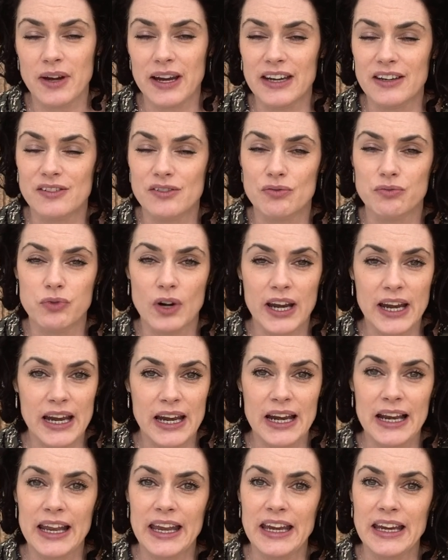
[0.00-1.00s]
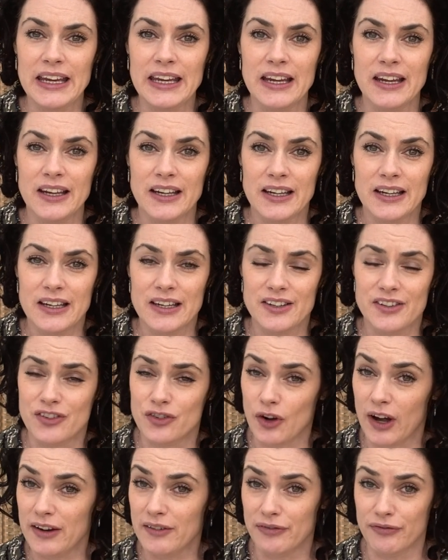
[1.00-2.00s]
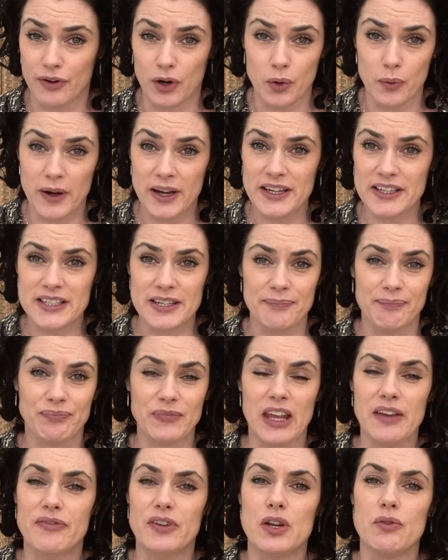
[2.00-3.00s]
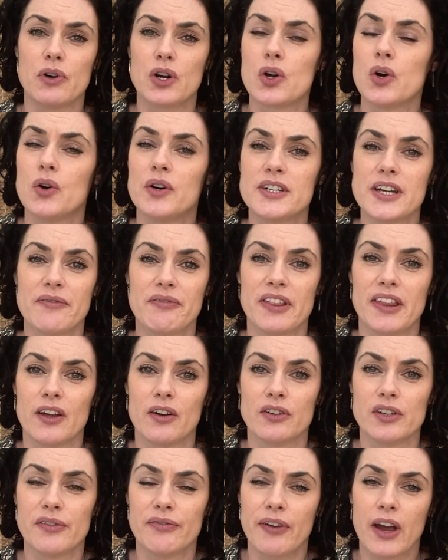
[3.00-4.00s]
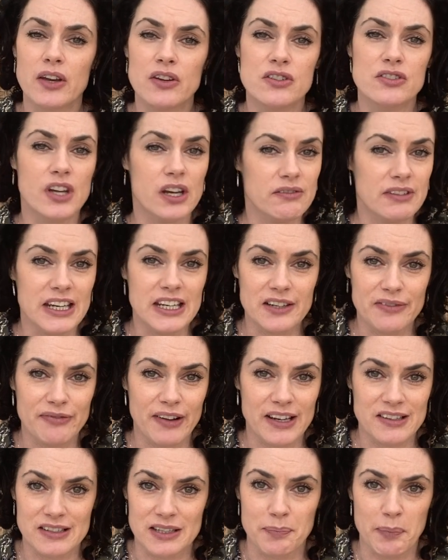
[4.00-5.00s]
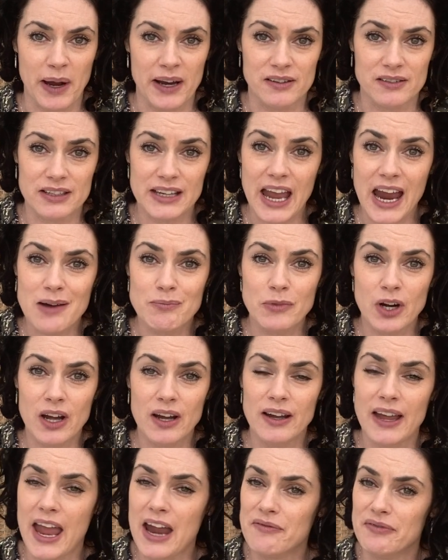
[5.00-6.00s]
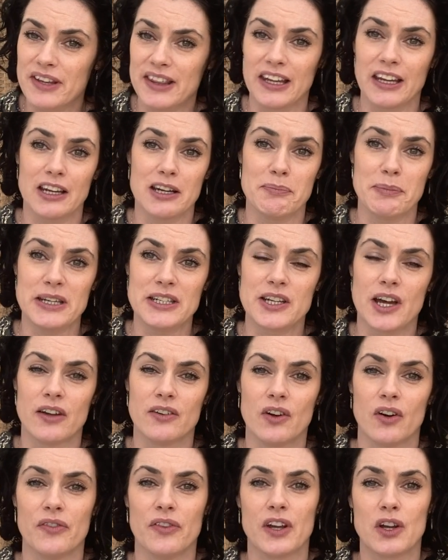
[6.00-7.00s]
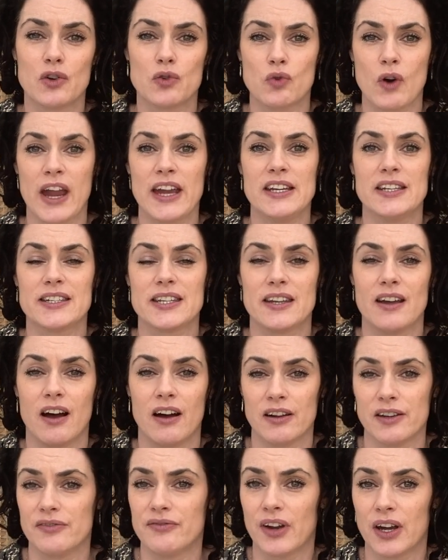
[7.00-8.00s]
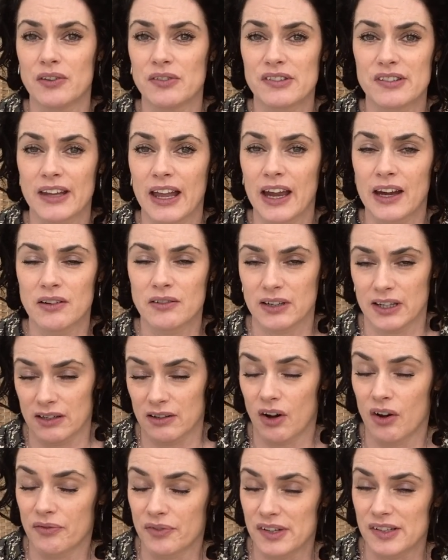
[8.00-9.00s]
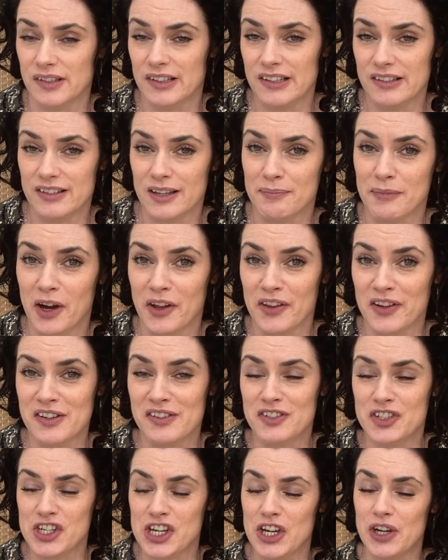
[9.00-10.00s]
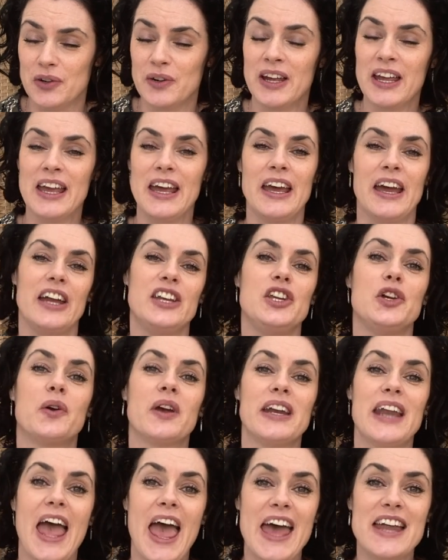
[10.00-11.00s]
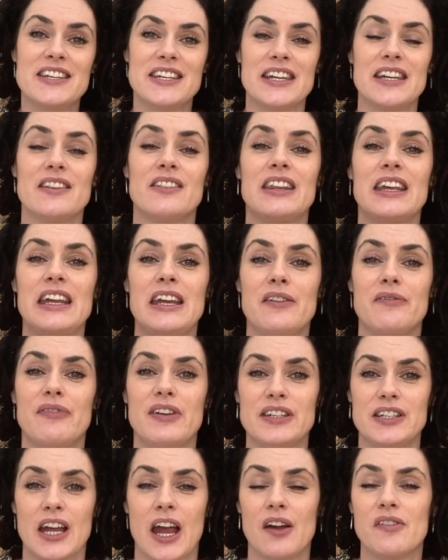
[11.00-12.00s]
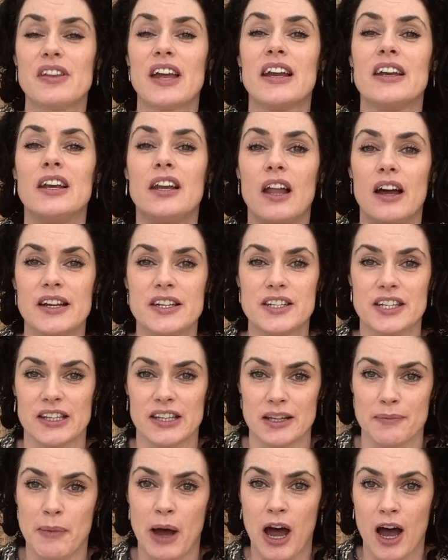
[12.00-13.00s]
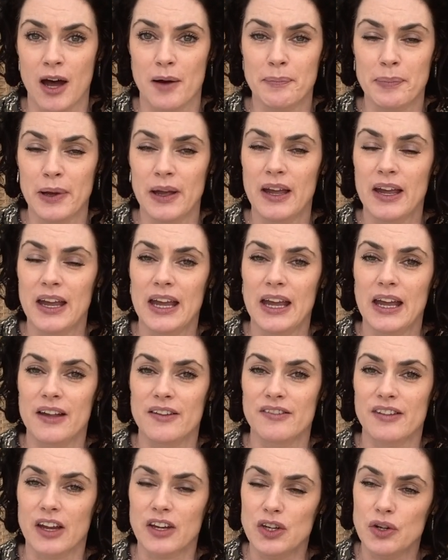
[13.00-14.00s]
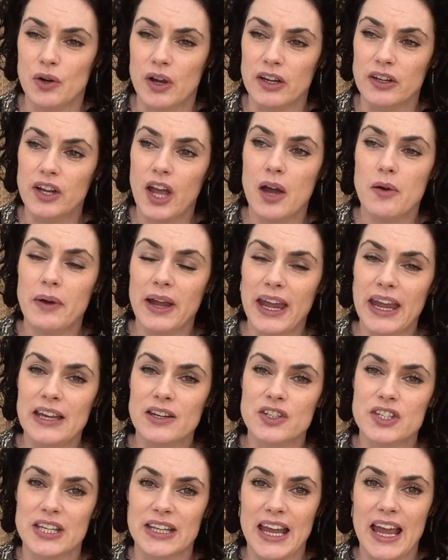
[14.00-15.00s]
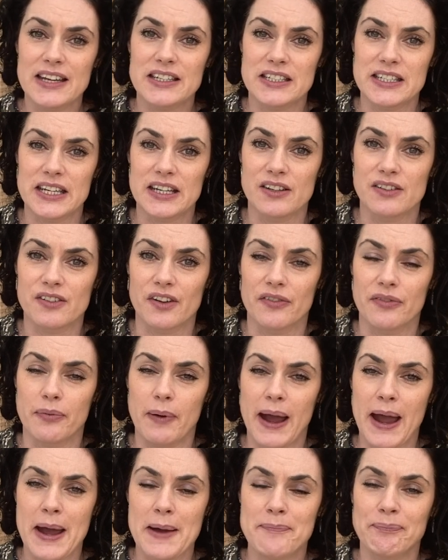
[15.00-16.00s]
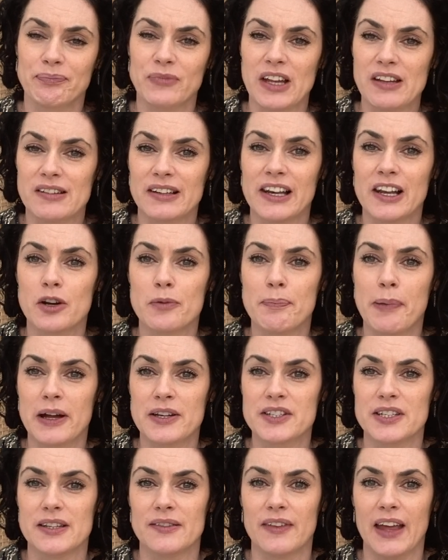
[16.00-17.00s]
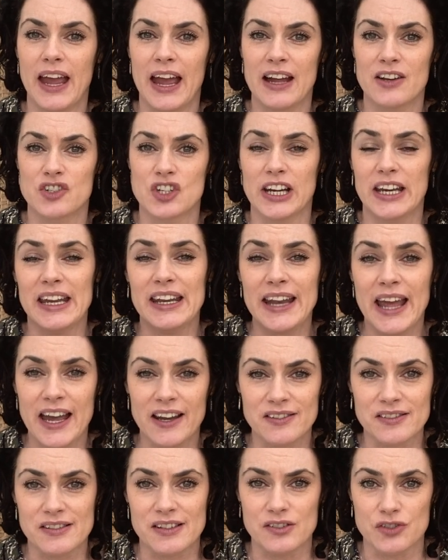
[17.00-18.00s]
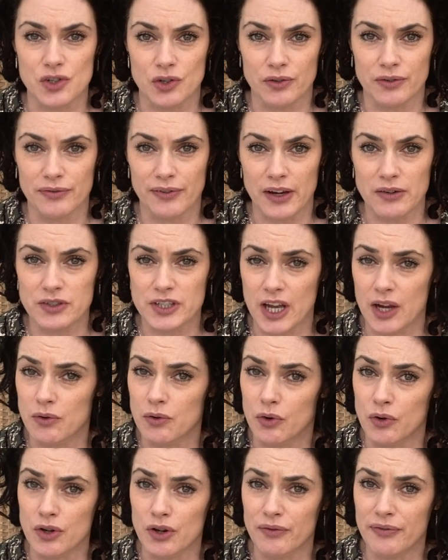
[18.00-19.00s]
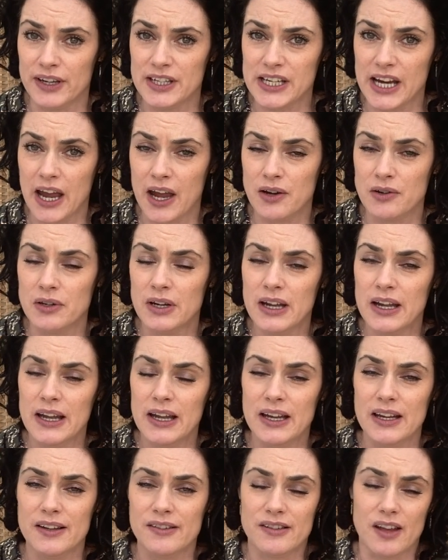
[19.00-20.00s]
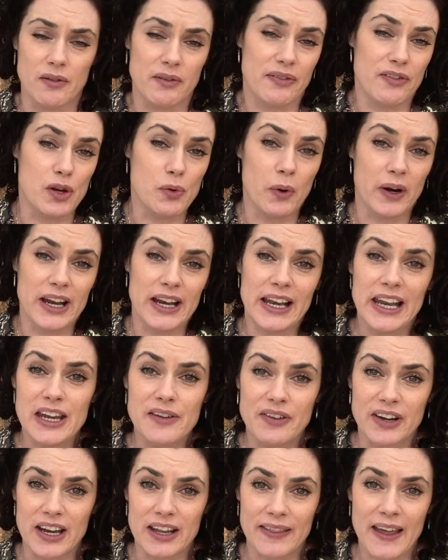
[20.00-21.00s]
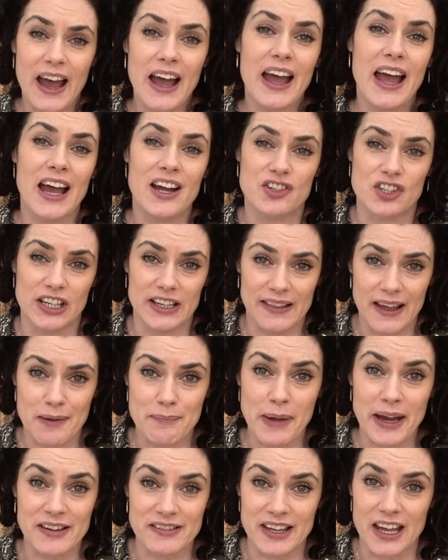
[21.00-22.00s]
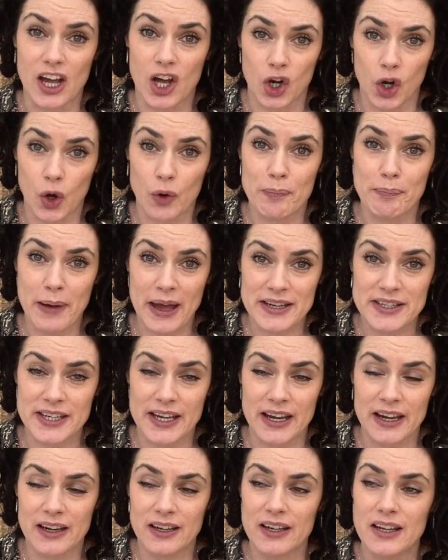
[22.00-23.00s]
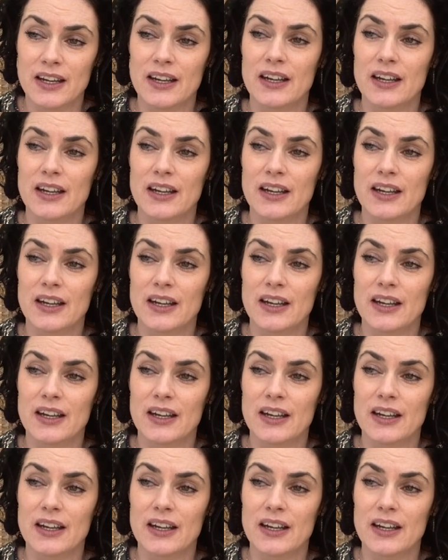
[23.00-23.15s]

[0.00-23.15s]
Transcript: It's really straightforward if you record everything on your phone, you don't need a fancy pants camera. Everything can be done on the great iPhones now, and obviously some others too. And you can edit the videos and lighten them up. So you can go into the editing software. There's a little button that actually enhances your photo or your video. So if you want to leave it at that, actually that makes it a lot better.